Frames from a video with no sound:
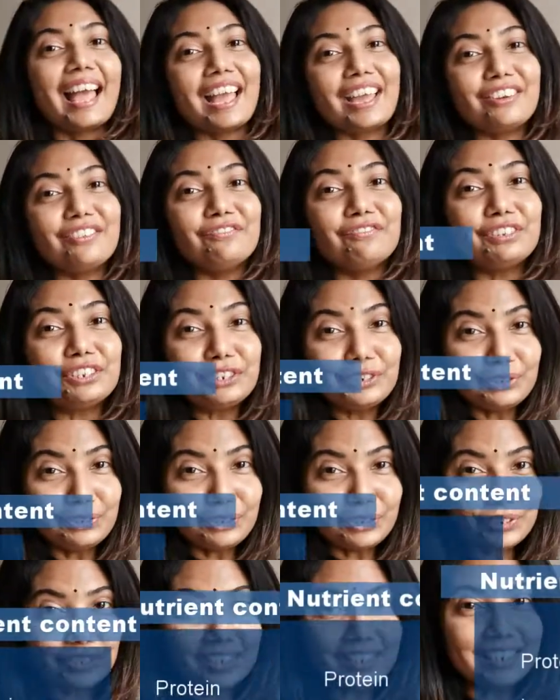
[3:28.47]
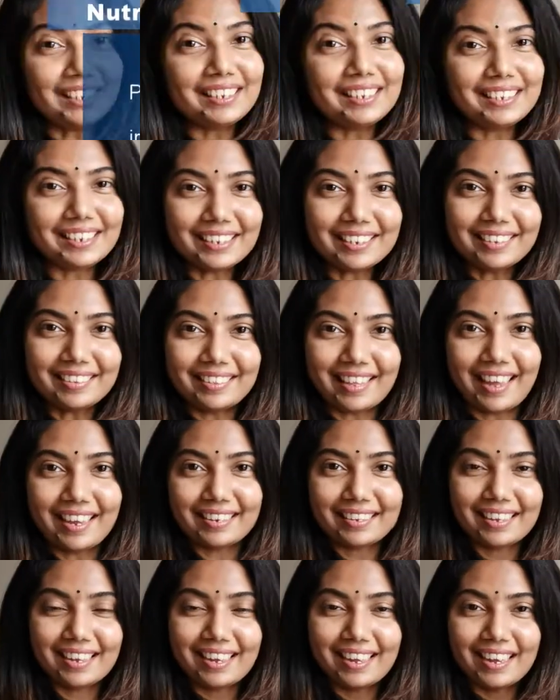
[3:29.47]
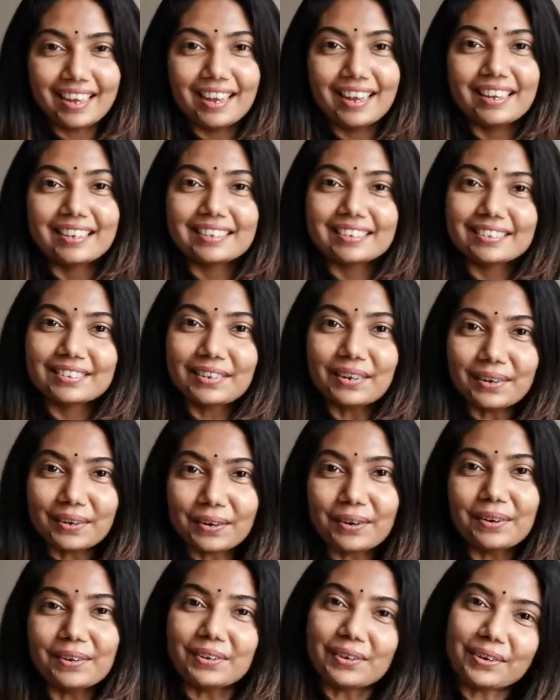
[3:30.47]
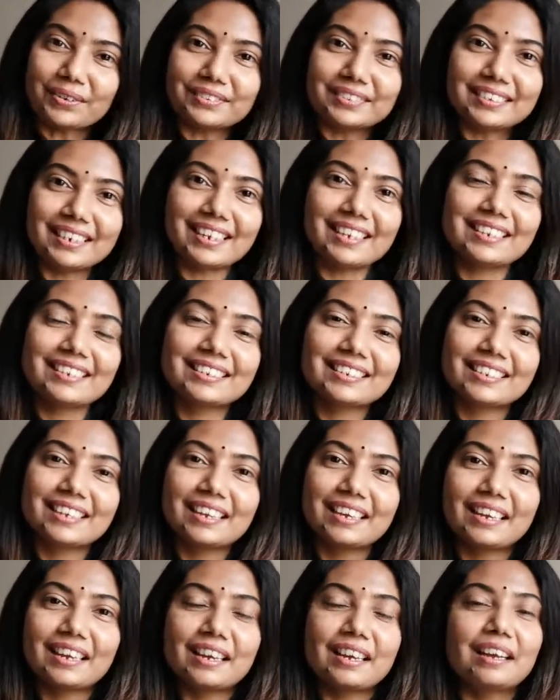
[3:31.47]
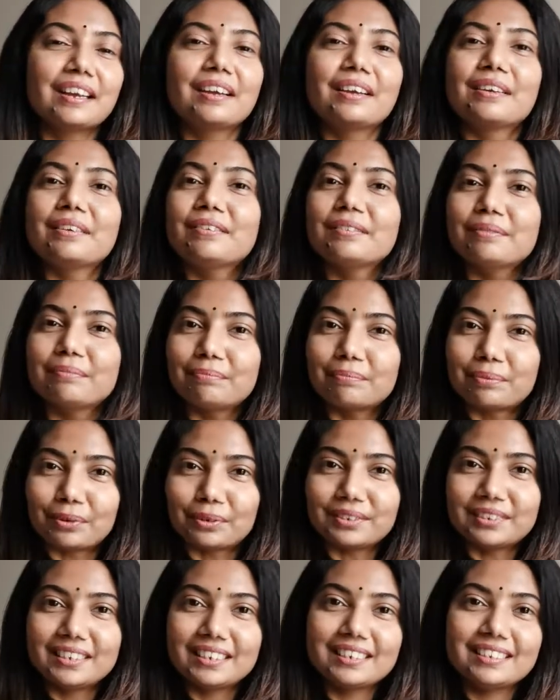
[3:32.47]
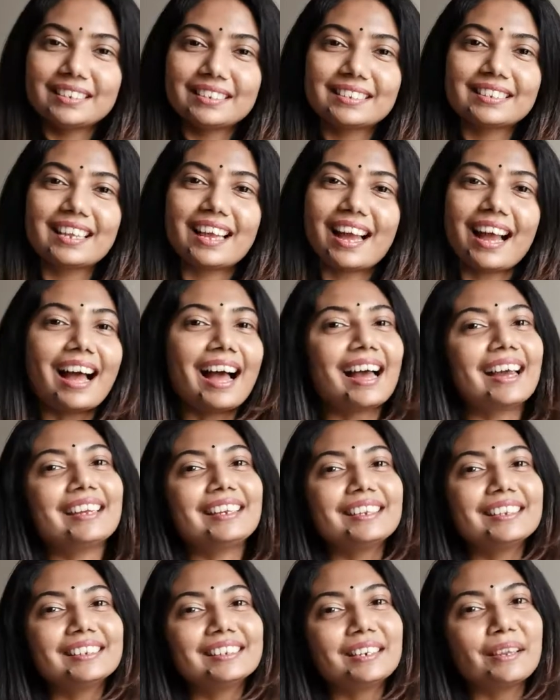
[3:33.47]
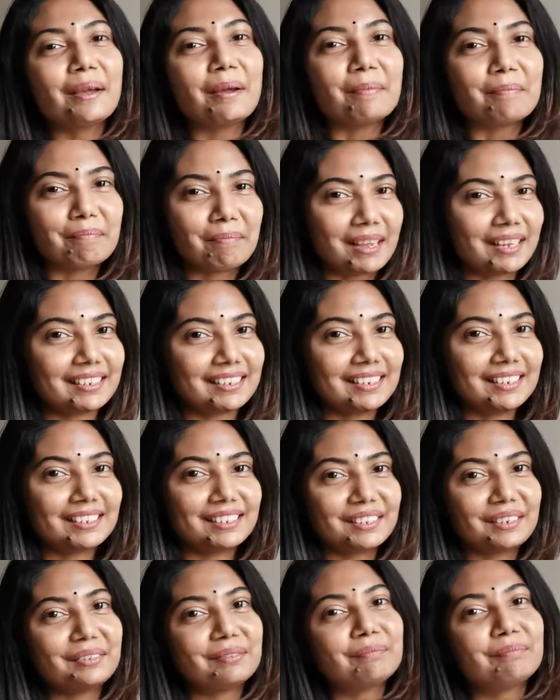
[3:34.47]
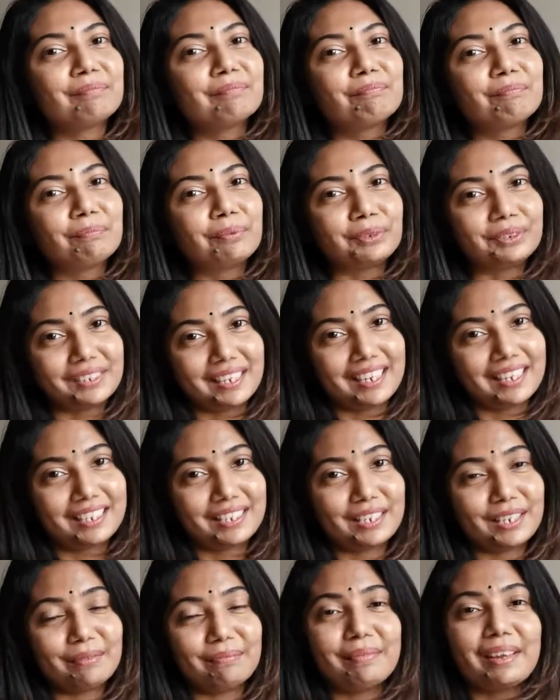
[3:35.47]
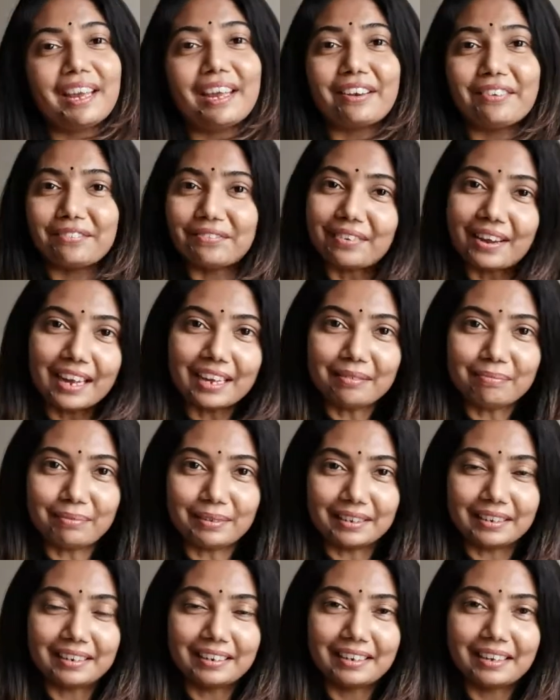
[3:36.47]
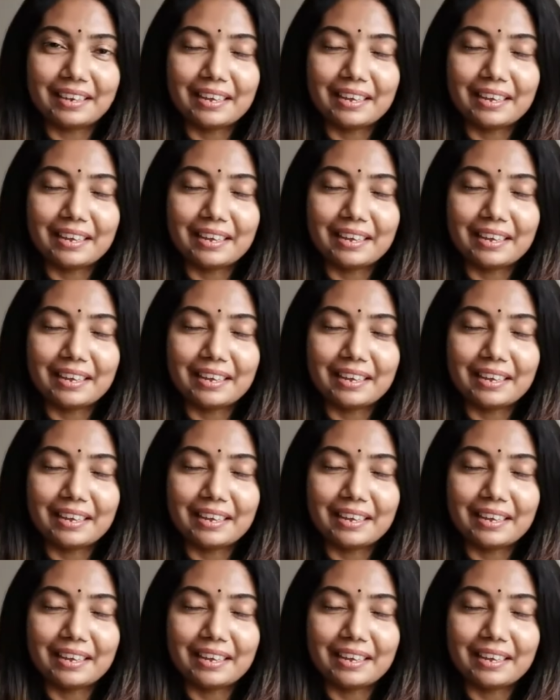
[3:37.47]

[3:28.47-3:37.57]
And we usually hear that cocoa contains proteins, iron, magnesium, potassium and fiber.